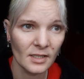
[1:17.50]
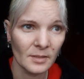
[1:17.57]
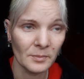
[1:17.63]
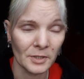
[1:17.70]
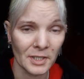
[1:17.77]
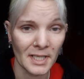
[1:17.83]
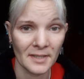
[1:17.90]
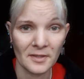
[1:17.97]

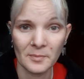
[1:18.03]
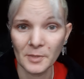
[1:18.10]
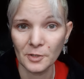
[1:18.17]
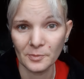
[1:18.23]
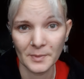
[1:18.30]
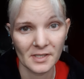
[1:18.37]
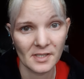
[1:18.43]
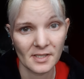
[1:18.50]
but at the
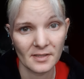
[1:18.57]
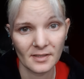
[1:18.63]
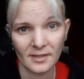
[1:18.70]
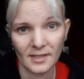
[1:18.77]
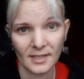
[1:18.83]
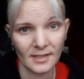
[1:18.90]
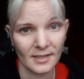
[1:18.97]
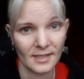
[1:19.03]
moment,
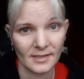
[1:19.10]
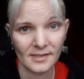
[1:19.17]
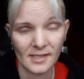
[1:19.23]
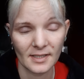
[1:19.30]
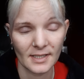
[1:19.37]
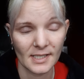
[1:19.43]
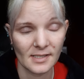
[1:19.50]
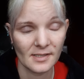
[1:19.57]
that's
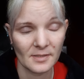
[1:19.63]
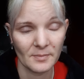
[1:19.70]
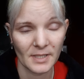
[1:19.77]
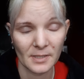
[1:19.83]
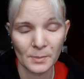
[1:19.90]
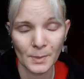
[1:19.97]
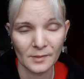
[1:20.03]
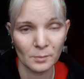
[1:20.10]
the least of
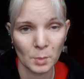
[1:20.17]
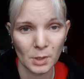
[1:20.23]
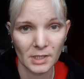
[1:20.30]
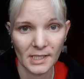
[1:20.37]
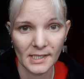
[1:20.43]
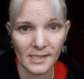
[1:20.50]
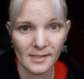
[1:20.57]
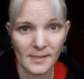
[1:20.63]
my
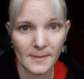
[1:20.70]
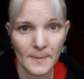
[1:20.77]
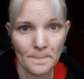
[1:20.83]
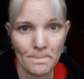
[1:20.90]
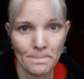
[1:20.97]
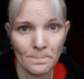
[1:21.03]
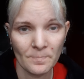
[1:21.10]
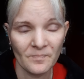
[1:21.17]
worries.
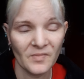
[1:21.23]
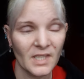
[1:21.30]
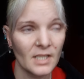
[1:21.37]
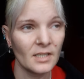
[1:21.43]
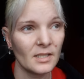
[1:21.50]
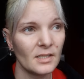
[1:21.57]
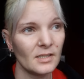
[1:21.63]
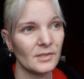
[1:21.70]

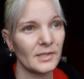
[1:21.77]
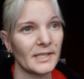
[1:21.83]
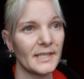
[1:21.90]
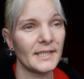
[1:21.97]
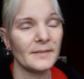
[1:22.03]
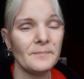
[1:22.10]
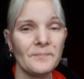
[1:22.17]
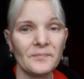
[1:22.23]

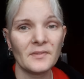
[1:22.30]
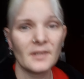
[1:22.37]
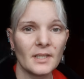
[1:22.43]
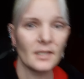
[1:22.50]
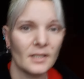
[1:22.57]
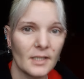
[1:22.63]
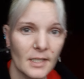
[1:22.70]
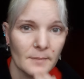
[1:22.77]
Okay,
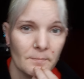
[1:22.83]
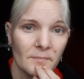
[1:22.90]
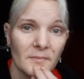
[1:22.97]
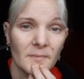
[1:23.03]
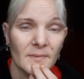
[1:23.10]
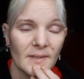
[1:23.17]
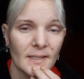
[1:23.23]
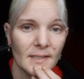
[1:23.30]
in
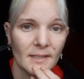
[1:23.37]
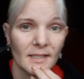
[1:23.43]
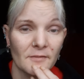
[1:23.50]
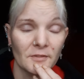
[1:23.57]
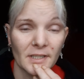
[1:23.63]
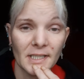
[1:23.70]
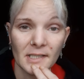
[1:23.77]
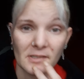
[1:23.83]

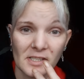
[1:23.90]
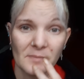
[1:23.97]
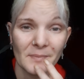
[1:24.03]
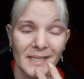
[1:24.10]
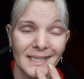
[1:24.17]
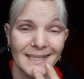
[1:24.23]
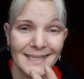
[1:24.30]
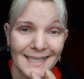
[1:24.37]
regards to my
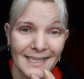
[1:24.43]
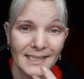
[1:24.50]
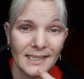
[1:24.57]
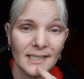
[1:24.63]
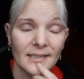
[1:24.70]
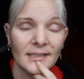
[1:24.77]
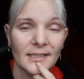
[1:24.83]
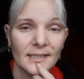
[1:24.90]
neck,
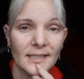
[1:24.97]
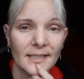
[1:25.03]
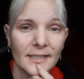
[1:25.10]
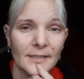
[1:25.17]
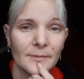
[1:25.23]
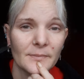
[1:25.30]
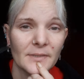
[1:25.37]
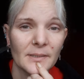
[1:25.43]

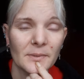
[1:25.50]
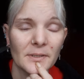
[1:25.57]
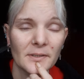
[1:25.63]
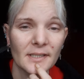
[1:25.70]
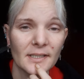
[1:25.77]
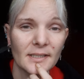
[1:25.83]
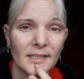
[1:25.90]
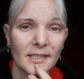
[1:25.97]
I'm
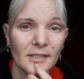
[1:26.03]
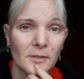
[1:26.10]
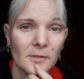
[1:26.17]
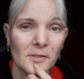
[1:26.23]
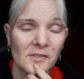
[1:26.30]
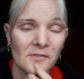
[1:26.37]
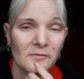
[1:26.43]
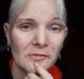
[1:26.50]
gonna
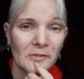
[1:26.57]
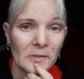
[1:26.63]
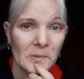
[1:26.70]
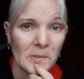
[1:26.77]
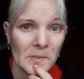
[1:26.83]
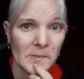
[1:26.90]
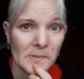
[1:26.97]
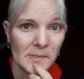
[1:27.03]
include some
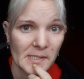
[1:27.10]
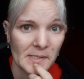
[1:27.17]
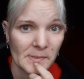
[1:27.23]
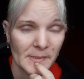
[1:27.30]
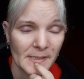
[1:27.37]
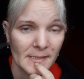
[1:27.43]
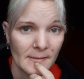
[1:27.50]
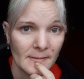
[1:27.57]
photos as
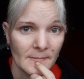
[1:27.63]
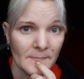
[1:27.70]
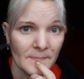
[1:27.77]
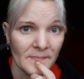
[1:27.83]
well.